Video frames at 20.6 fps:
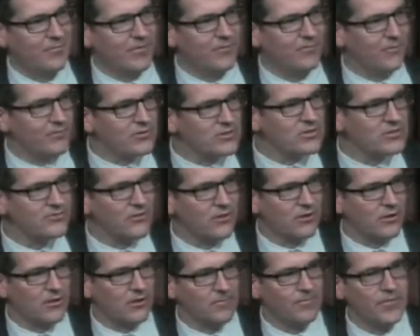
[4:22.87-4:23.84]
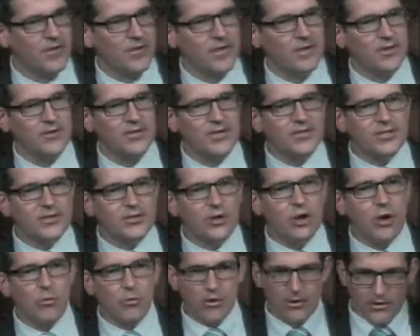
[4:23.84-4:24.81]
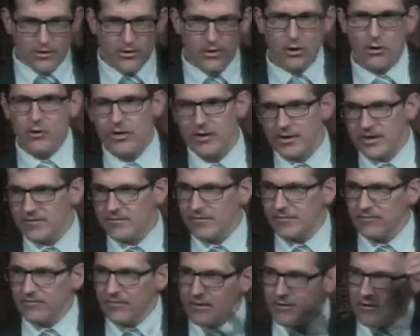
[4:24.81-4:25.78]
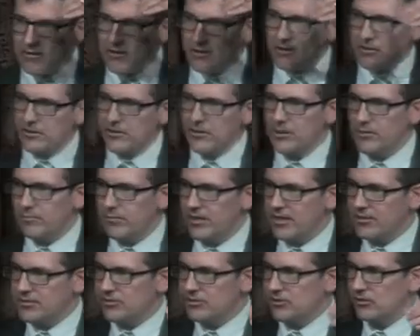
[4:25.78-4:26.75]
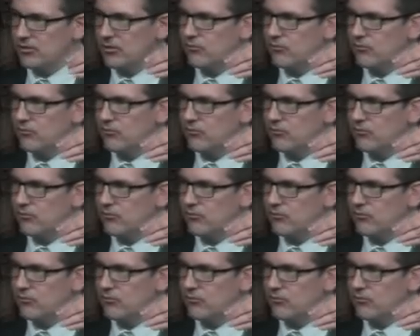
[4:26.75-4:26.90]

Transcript: First of all, you need to know where you're going. You need to have a very clear picture